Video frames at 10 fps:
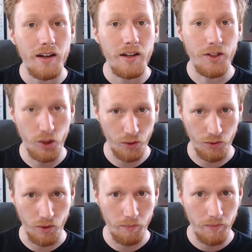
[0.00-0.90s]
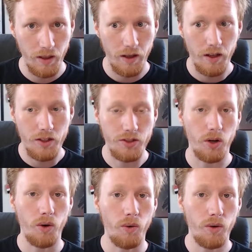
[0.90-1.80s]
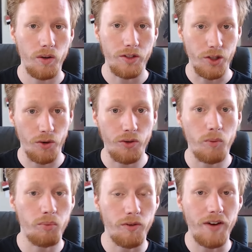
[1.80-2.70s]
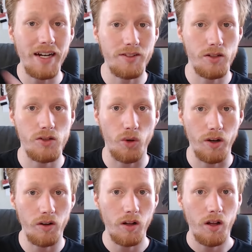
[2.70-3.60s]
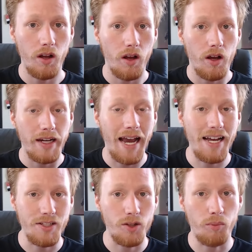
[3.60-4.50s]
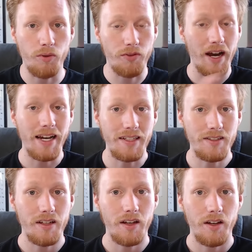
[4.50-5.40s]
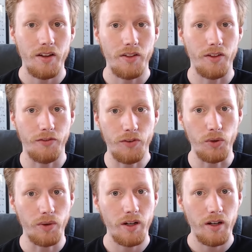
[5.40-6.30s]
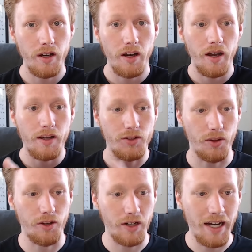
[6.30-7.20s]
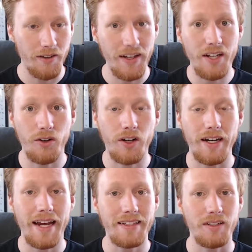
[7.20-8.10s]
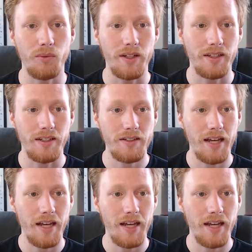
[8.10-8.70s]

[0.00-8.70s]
Durthrum. So Durthrum provides the soil, Castor provides the food. So they're kind of interconnected with this.